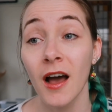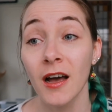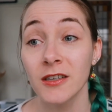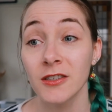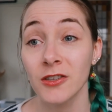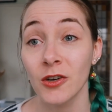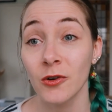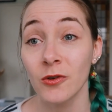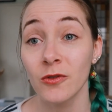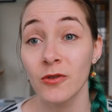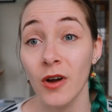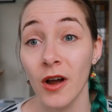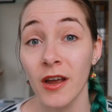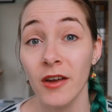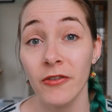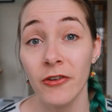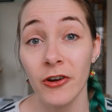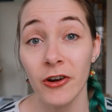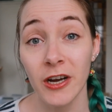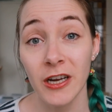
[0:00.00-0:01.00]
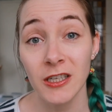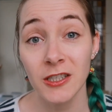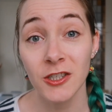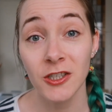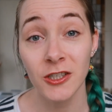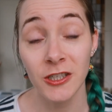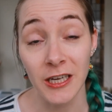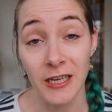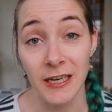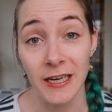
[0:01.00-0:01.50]
So if you're
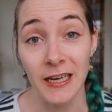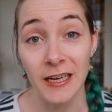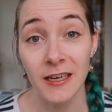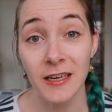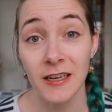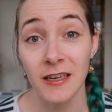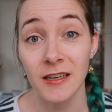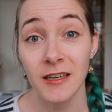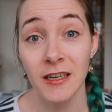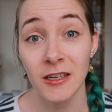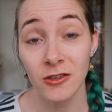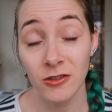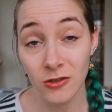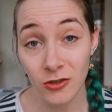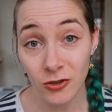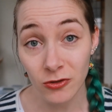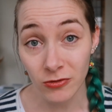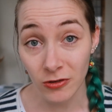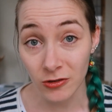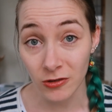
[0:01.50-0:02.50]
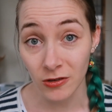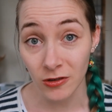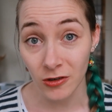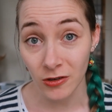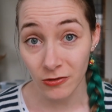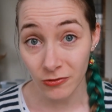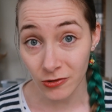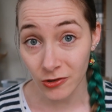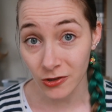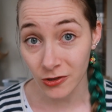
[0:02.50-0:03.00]
into knitting, into
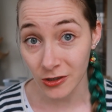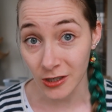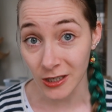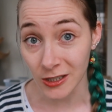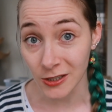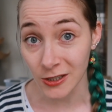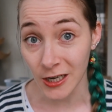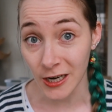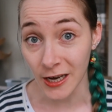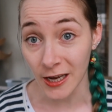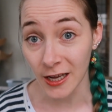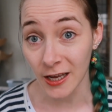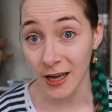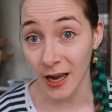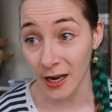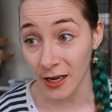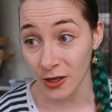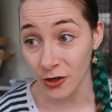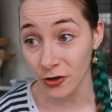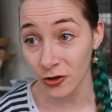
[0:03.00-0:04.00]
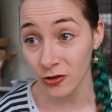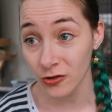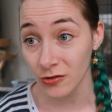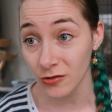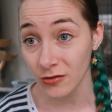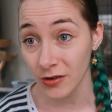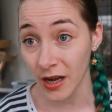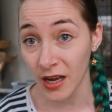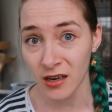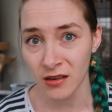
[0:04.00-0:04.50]
cross stitching
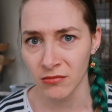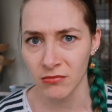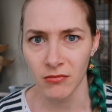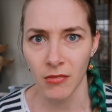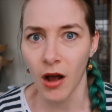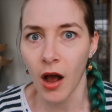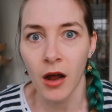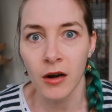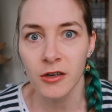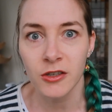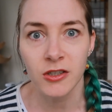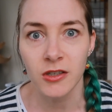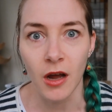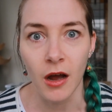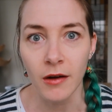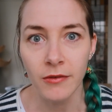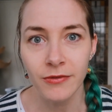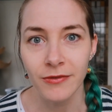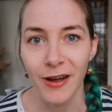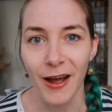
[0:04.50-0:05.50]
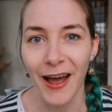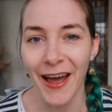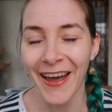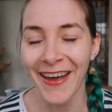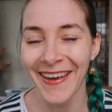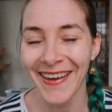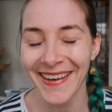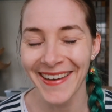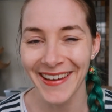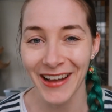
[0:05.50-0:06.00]
and other stuff,
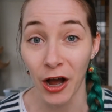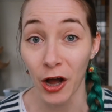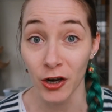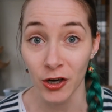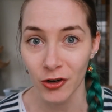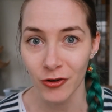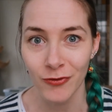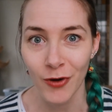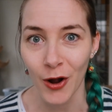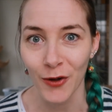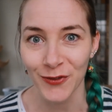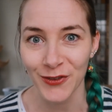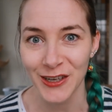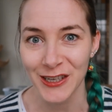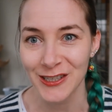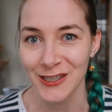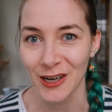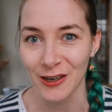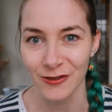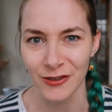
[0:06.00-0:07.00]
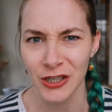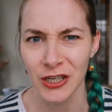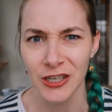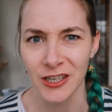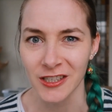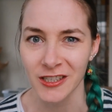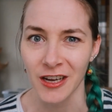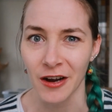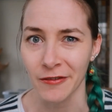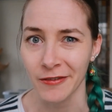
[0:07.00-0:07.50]
other crafty stuff, she
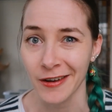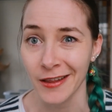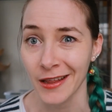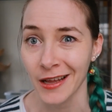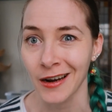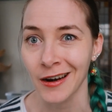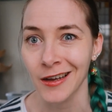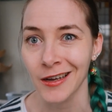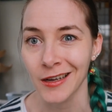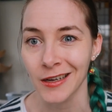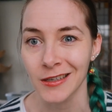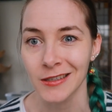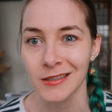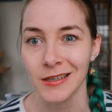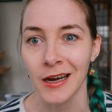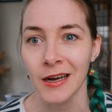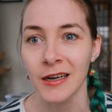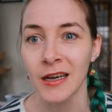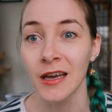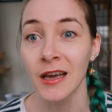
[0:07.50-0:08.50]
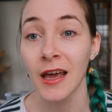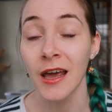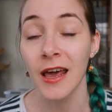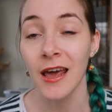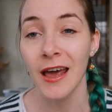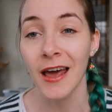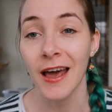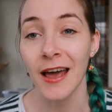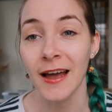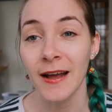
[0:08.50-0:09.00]
does everything like I
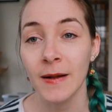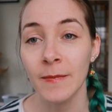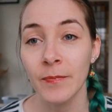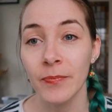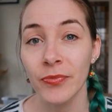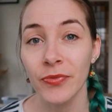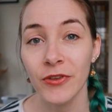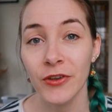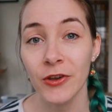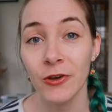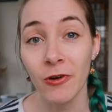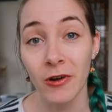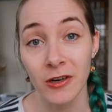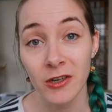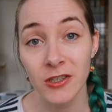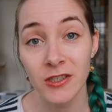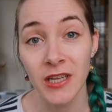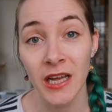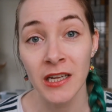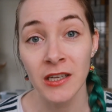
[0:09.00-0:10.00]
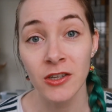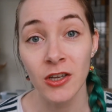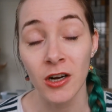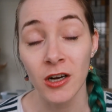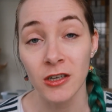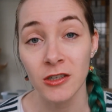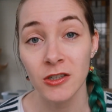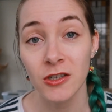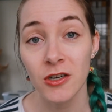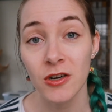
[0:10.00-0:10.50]
said, you understand
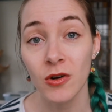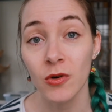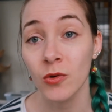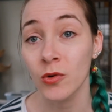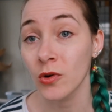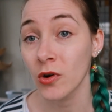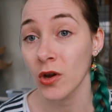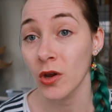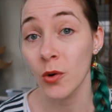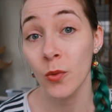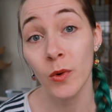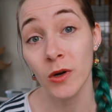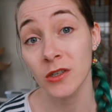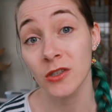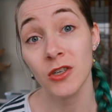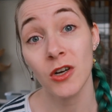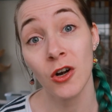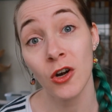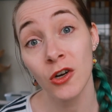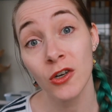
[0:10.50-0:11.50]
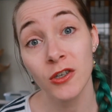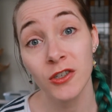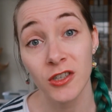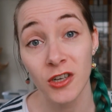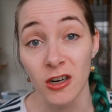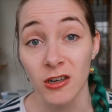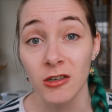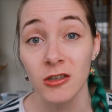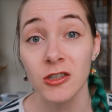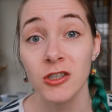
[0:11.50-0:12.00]
Dutch or you want to learn
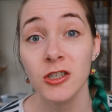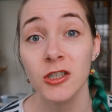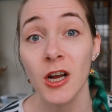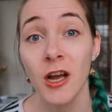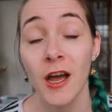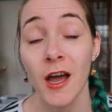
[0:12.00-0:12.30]
Dutch,